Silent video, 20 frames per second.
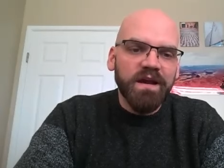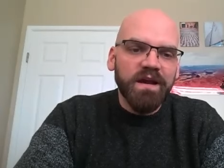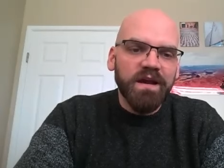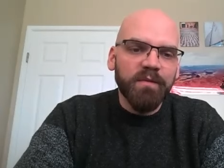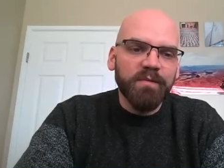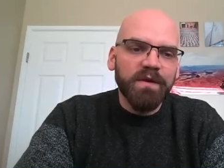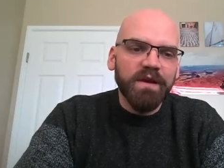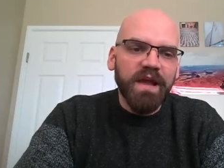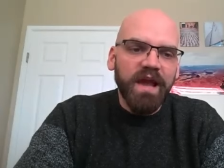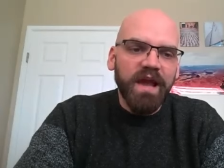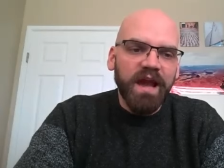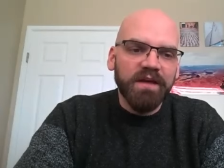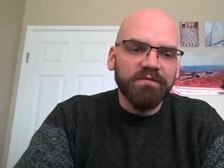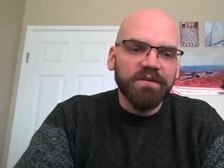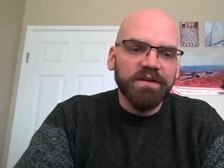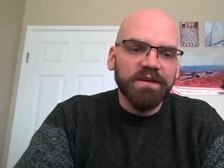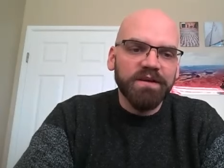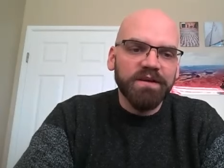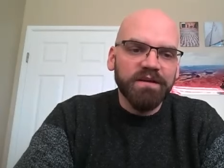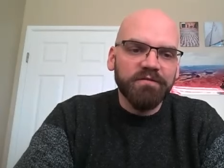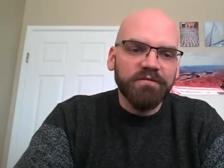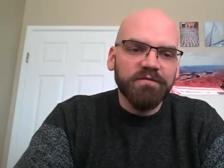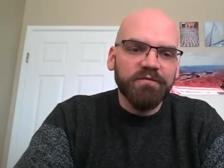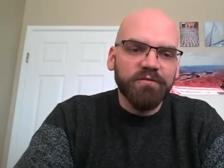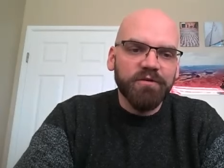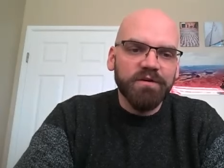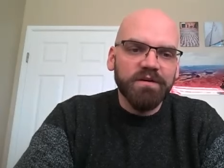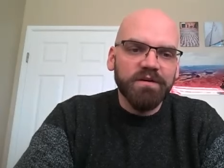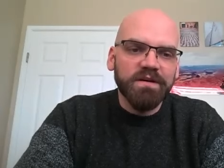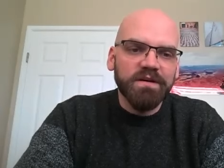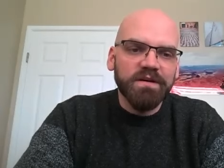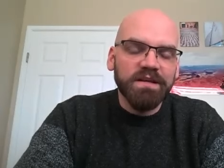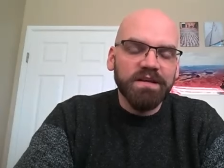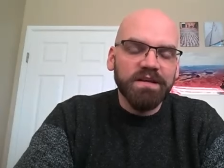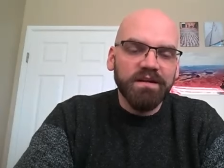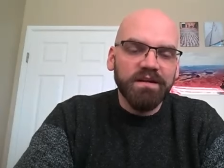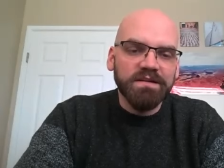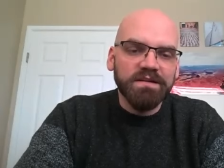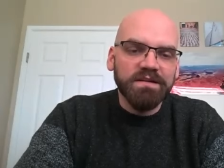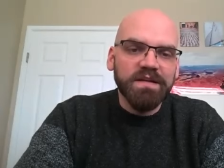i'm a big advocate for
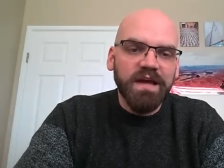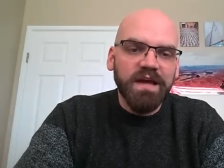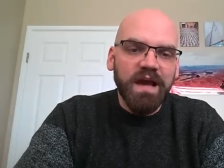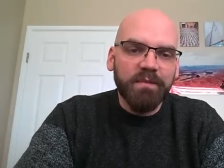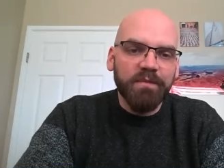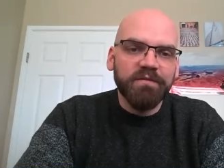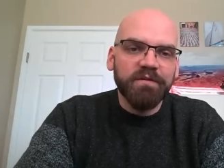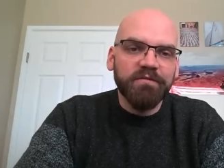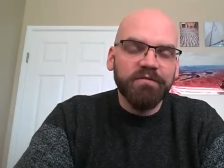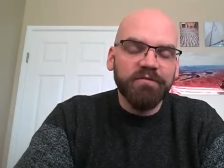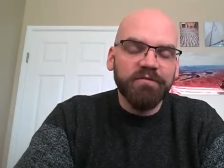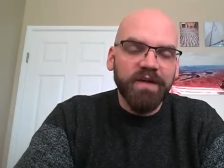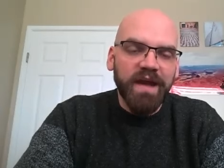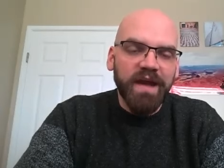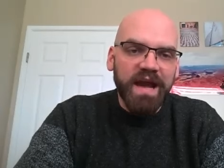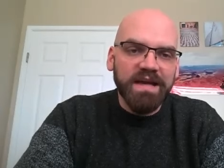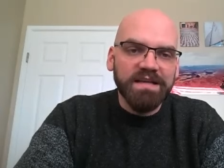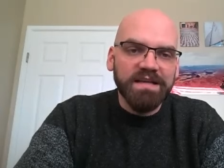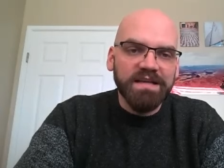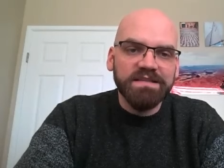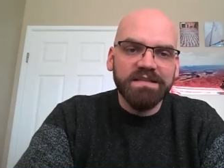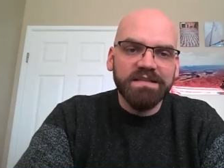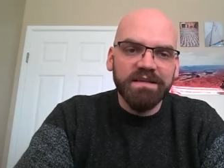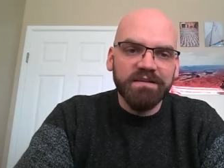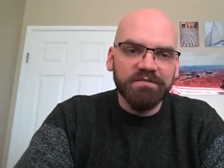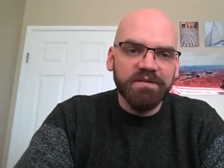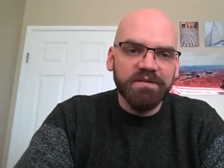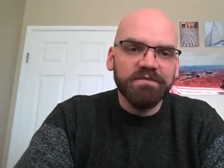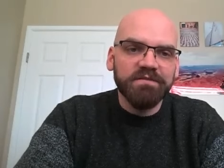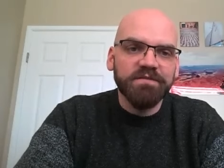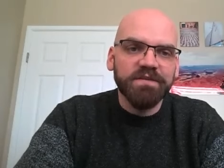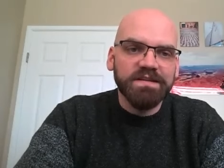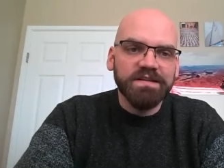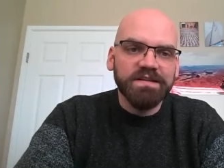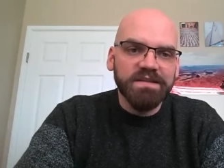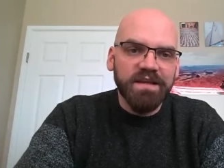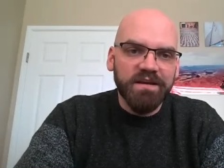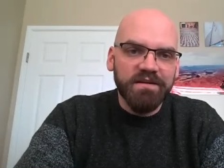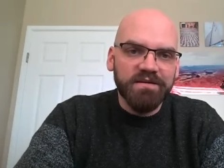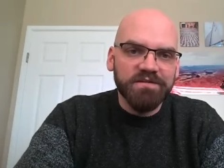get on top of it fast even if it
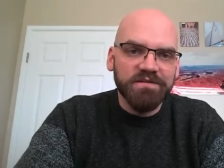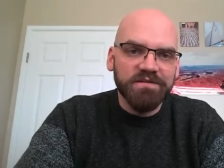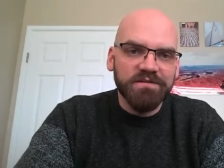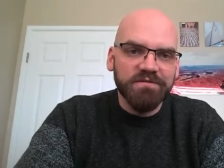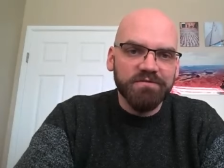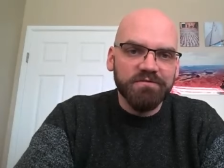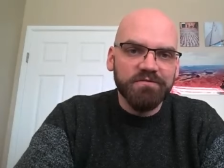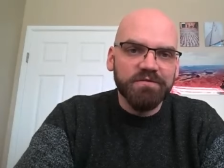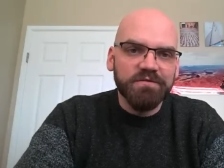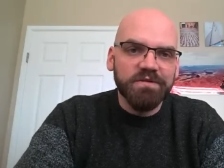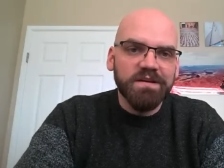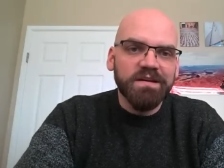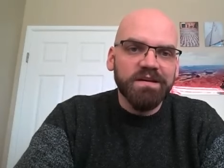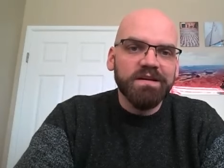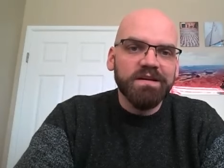scares you